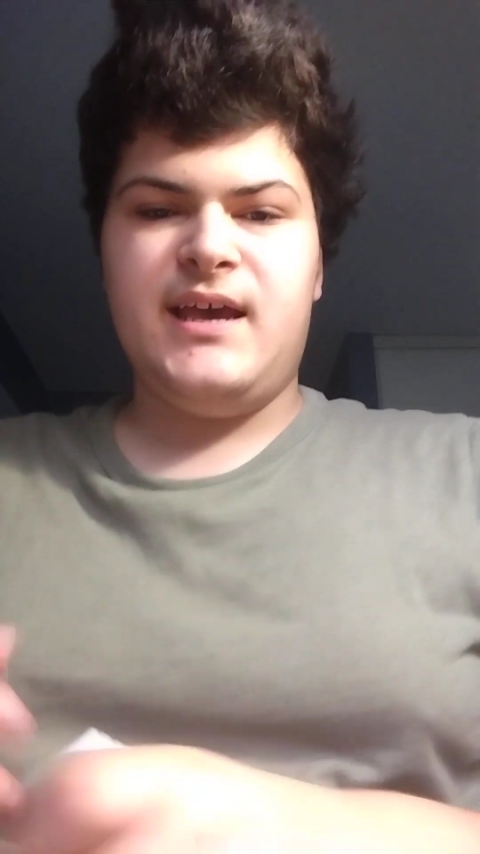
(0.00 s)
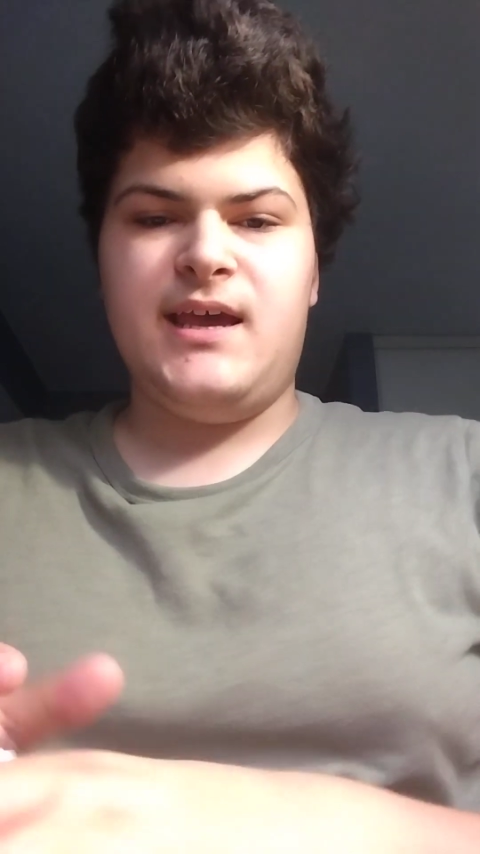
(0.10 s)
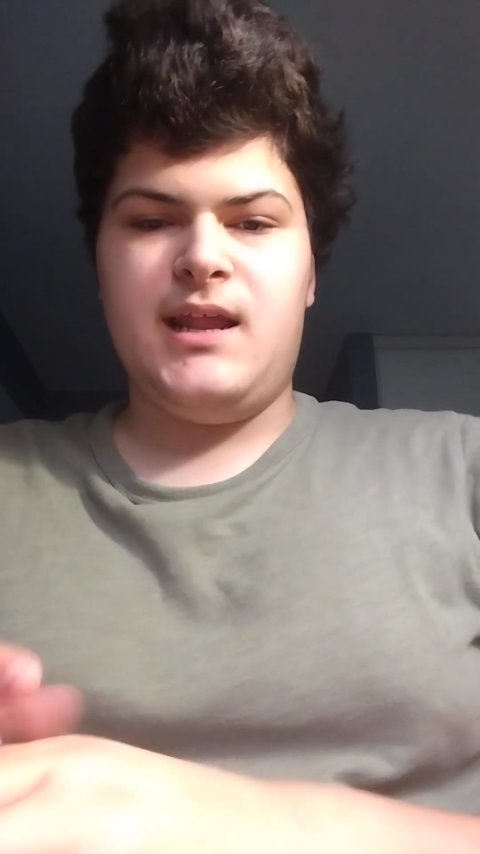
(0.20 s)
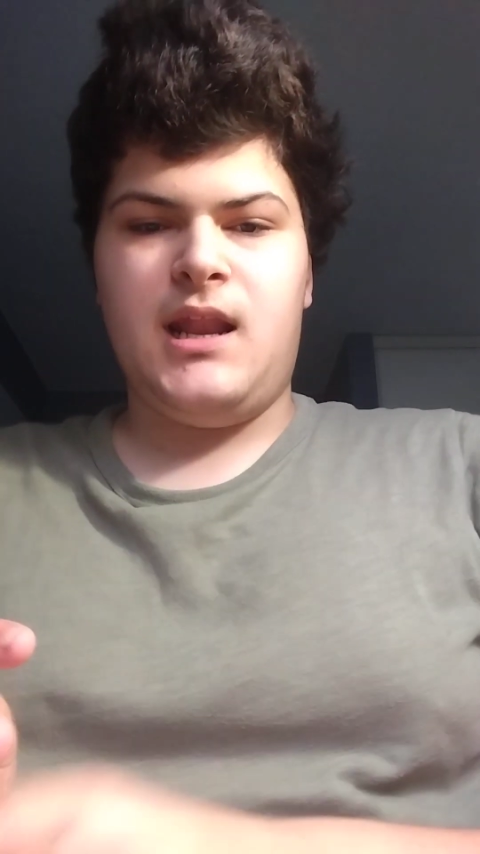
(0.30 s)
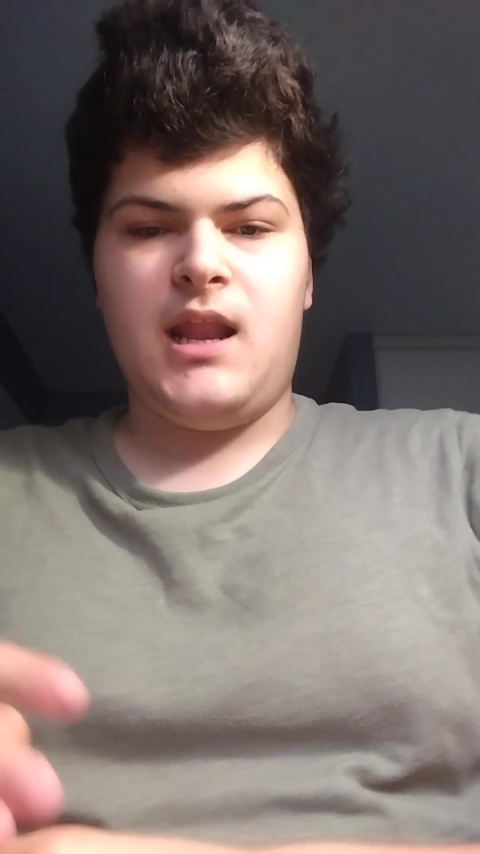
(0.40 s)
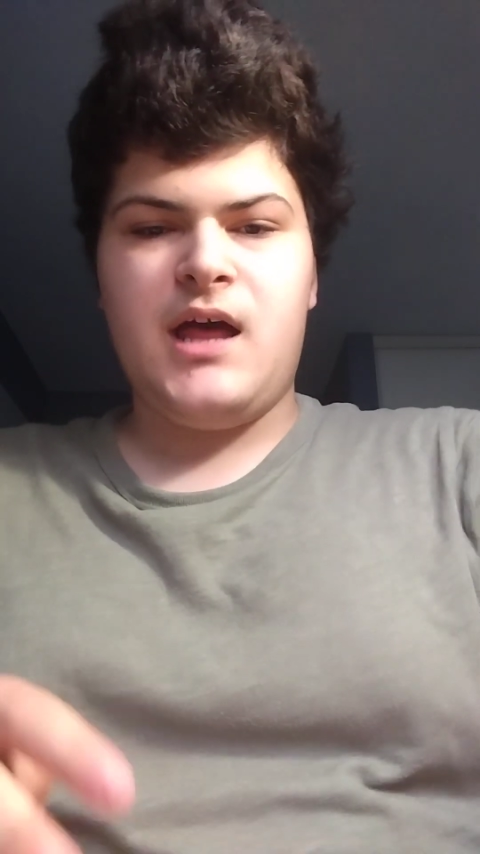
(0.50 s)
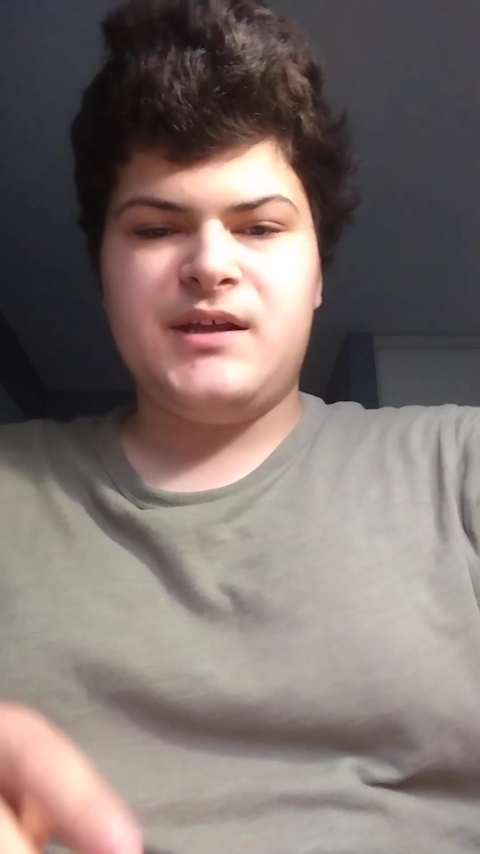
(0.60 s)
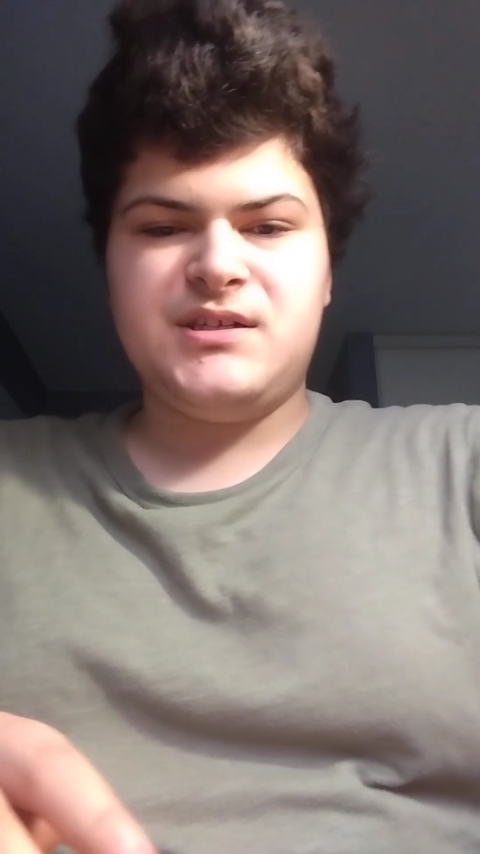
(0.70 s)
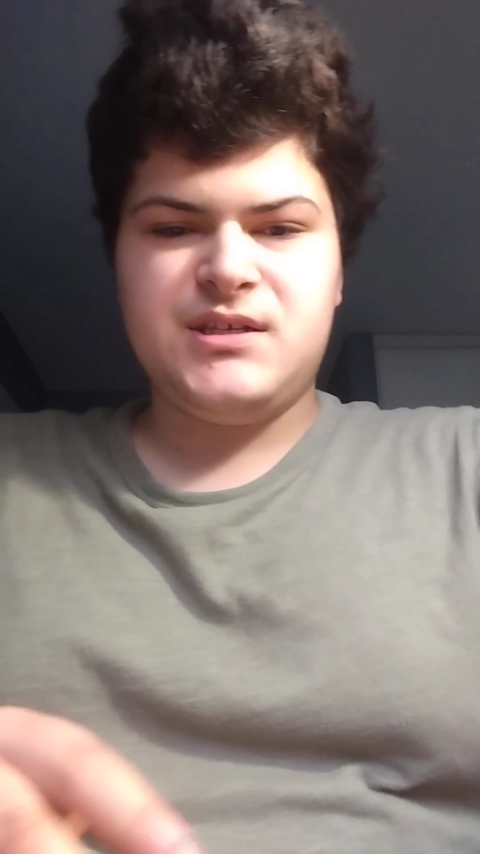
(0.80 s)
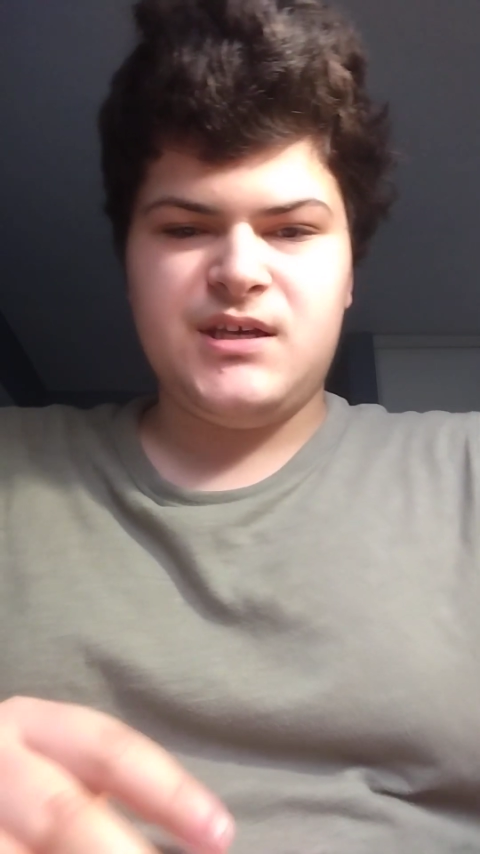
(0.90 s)
a
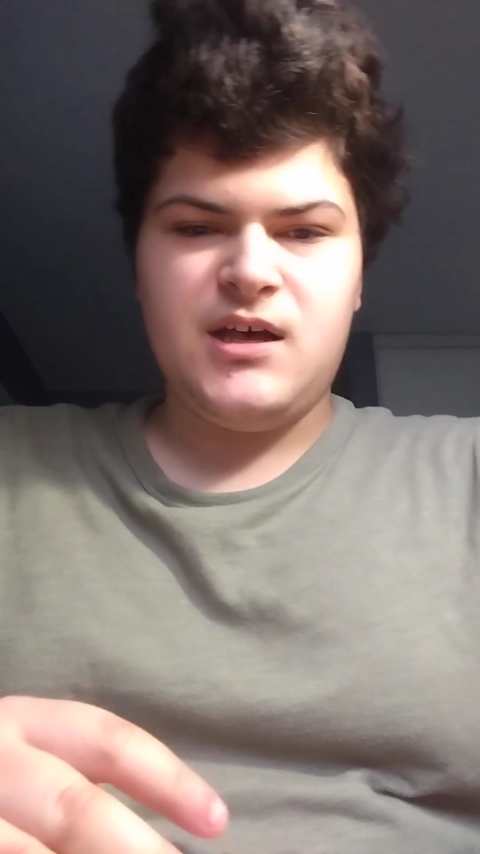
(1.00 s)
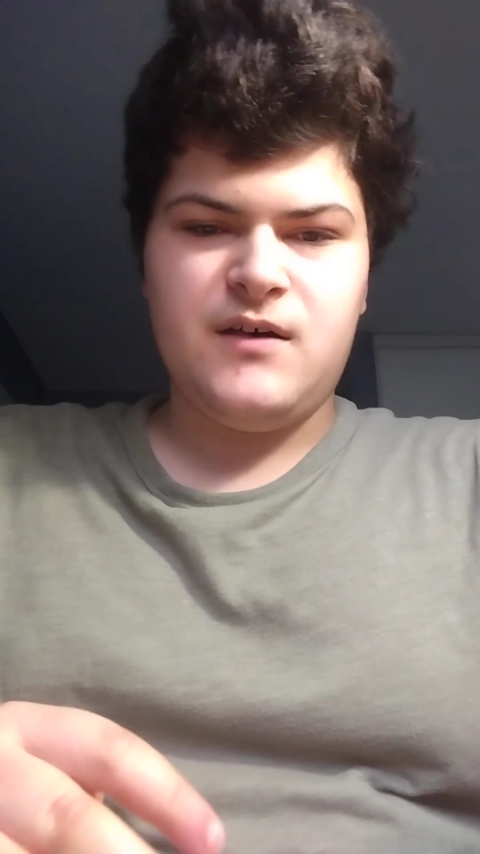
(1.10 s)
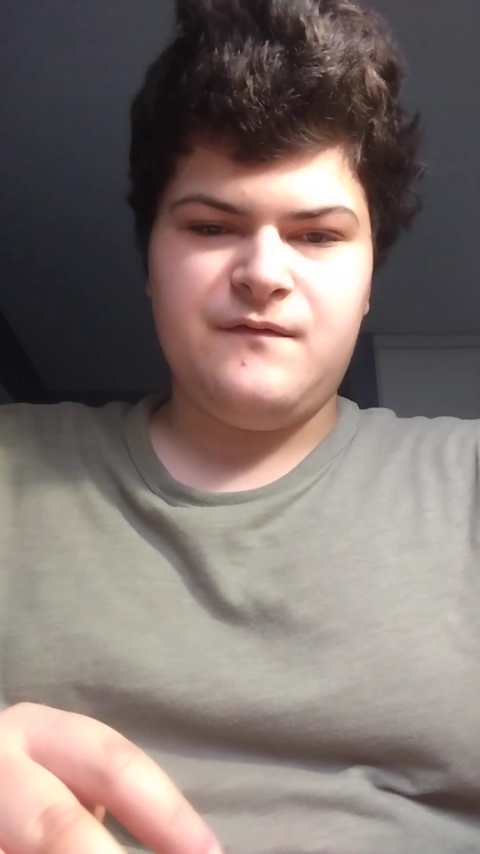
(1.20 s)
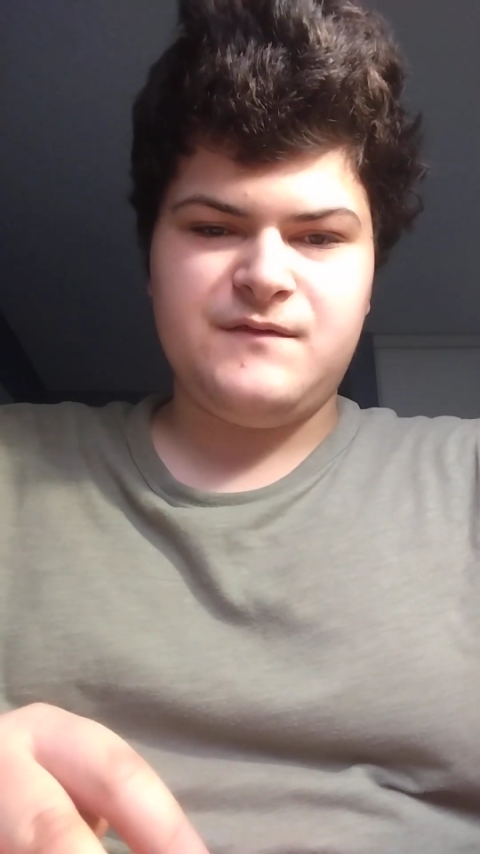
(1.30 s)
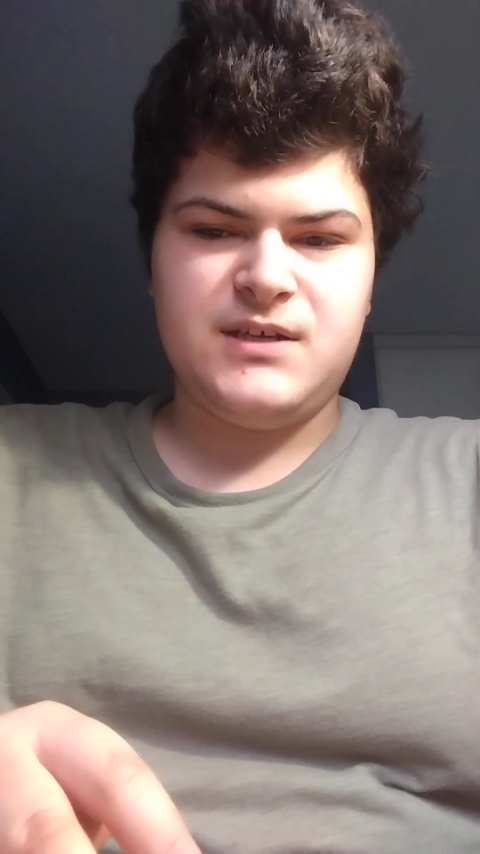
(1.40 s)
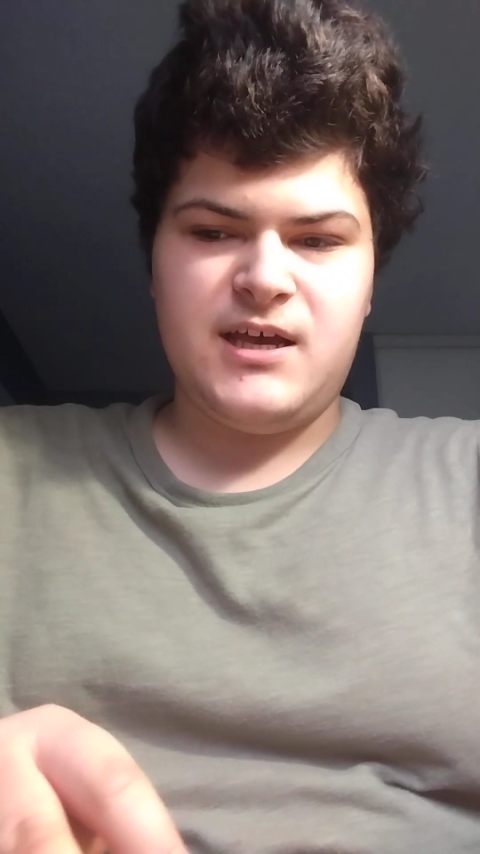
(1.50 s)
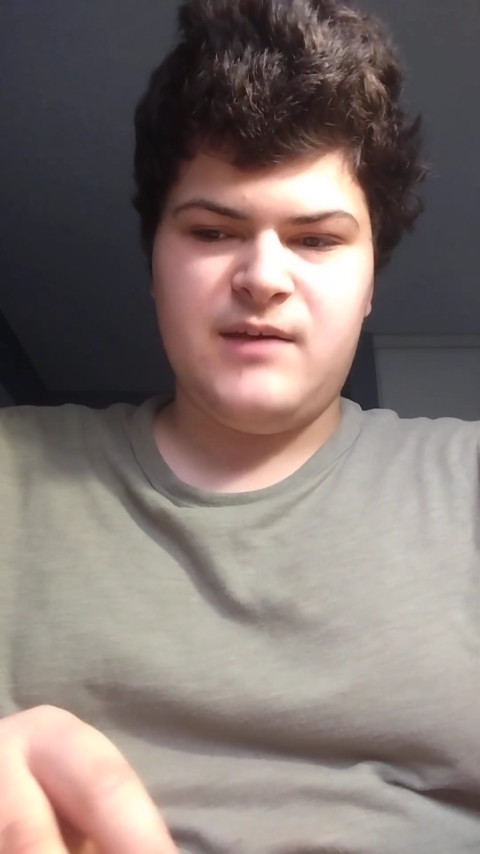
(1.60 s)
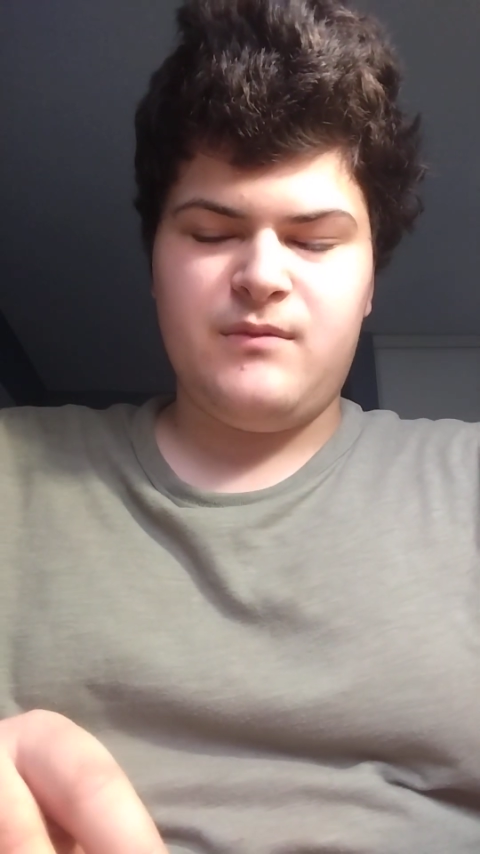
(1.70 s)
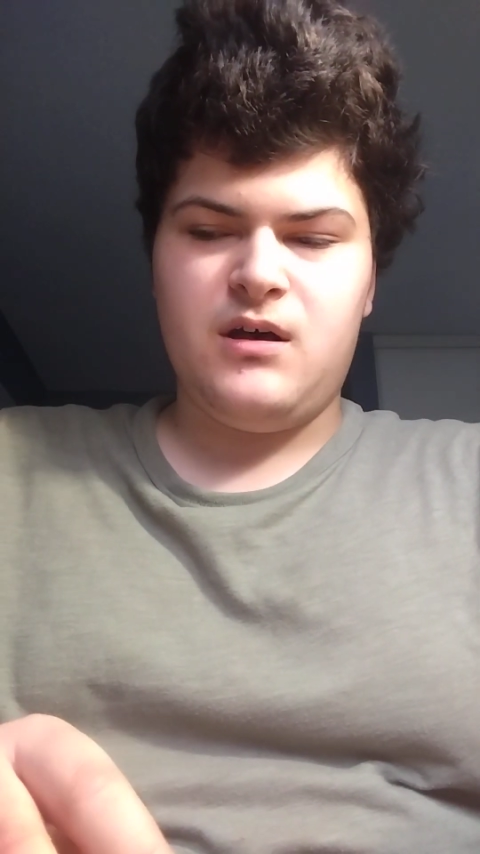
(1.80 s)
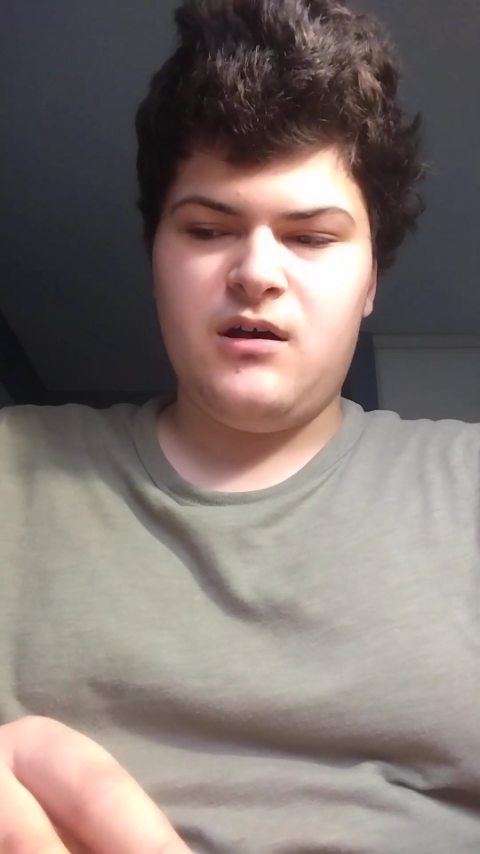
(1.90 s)
lot of time